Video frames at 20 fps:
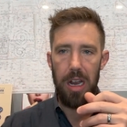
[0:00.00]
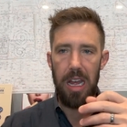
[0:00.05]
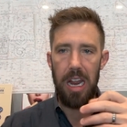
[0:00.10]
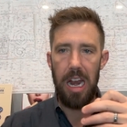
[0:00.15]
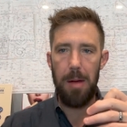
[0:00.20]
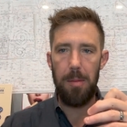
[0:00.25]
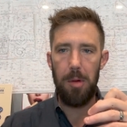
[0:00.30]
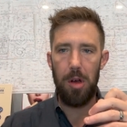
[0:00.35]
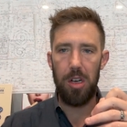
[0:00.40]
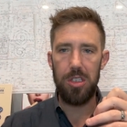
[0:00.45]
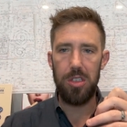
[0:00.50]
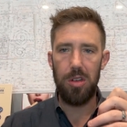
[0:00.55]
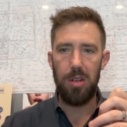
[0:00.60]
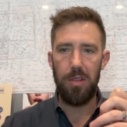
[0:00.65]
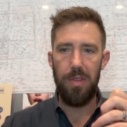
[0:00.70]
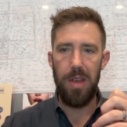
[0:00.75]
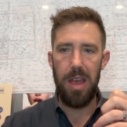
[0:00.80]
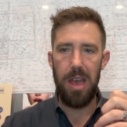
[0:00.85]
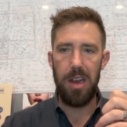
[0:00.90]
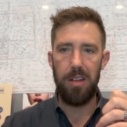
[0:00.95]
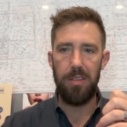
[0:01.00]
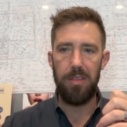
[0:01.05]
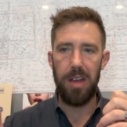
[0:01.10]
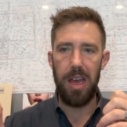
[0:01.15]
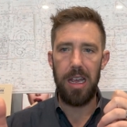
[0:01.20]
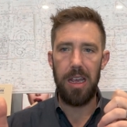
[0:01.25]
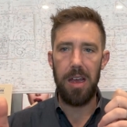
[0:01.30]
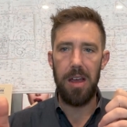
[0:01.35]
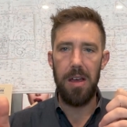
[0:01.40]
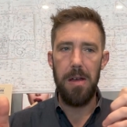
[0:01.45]
And I'm also a fan of
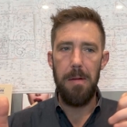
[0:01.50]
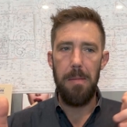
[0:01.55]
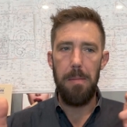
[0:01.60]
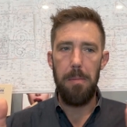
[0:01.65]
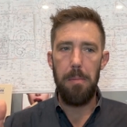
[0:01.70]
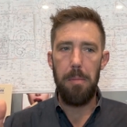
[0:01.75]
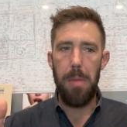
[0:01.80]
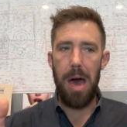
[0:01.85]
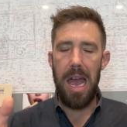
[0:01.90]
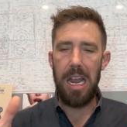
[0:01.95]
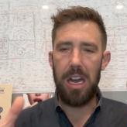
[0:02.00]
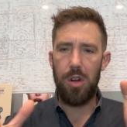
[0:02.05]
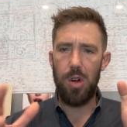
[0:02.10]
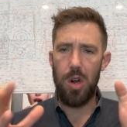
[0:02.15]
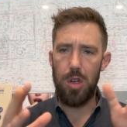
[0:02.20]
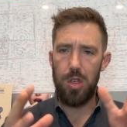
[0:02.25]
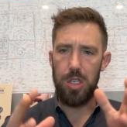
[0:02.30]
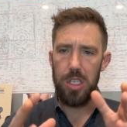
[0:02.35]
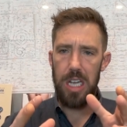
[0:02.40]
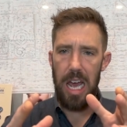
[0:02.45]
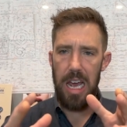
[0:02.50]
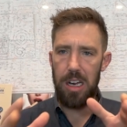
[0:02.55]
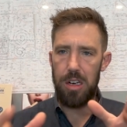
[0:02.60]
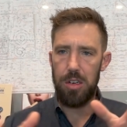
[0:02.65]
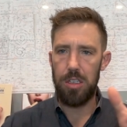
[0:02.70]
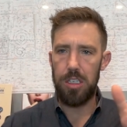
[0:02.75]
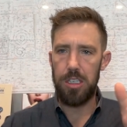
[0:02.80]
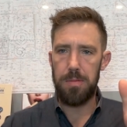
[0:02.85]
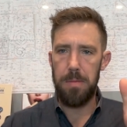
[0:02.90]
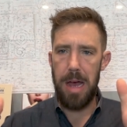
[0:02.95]
like micro
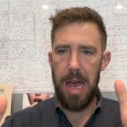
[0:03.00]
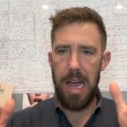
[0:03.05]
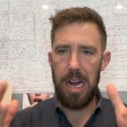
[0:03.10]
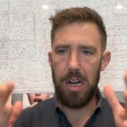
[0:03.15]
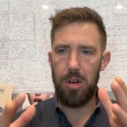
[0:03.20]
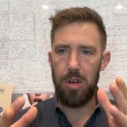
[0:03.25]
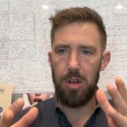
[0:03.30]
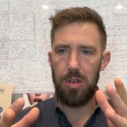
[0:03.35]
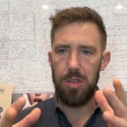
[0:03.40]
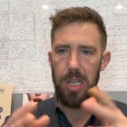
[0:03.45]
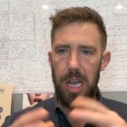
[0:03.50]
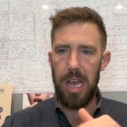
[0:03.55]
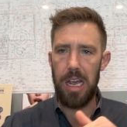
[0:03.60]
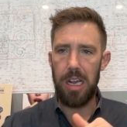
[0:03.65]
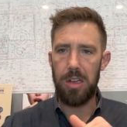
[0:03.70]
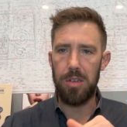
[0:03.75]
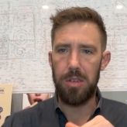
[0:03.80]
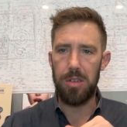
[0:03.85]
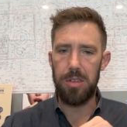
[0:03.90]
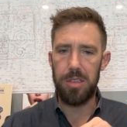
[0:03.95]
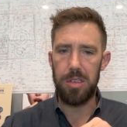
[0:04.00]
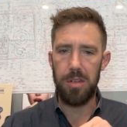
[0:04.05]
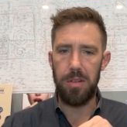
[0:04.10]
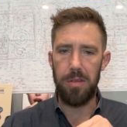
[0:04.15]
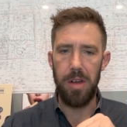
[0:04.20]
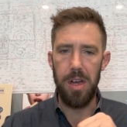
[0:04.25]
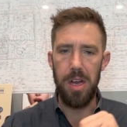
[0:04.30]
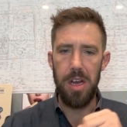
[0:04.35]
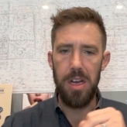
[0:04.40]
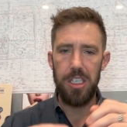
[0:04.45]
cycles, macro cycles
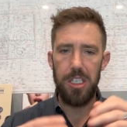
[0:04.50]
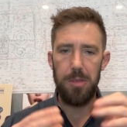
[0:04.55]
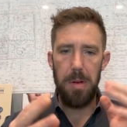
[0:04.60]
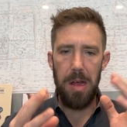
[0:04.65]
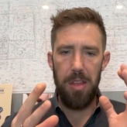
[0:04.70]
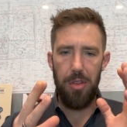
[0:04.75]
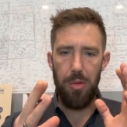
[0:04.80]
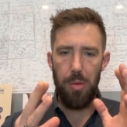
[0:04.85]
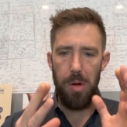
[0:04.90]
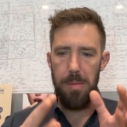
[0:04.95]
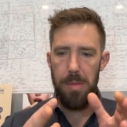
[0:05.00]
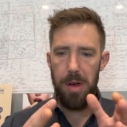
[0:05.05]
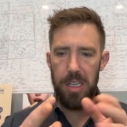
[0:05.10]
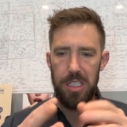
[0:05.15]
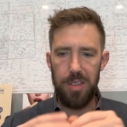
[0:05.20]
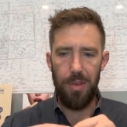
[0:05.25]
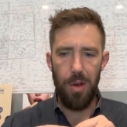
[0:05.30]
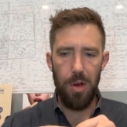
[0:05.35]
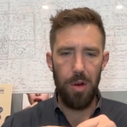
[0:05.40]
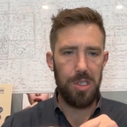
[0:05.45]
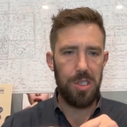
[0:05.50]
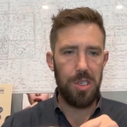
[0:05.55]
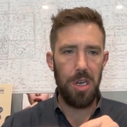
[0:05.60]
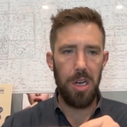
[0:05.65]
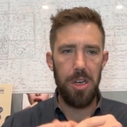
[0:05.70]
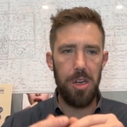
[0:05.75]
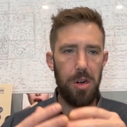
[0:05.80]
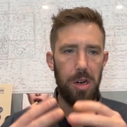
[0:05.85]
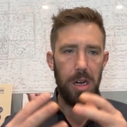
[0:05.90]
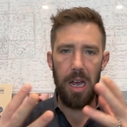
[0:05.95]
of, spend three months focusing
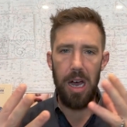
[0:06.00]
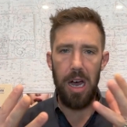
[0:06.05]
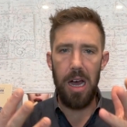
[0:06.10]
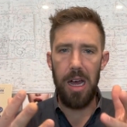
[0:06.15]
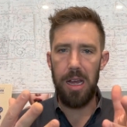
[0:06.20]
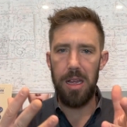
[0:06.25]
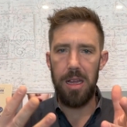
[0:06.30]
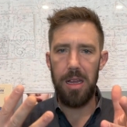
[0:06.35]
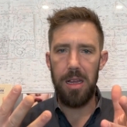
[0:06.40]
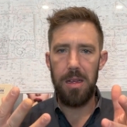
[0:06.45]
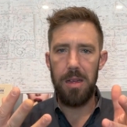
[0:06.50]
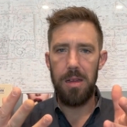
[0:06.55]
on your gut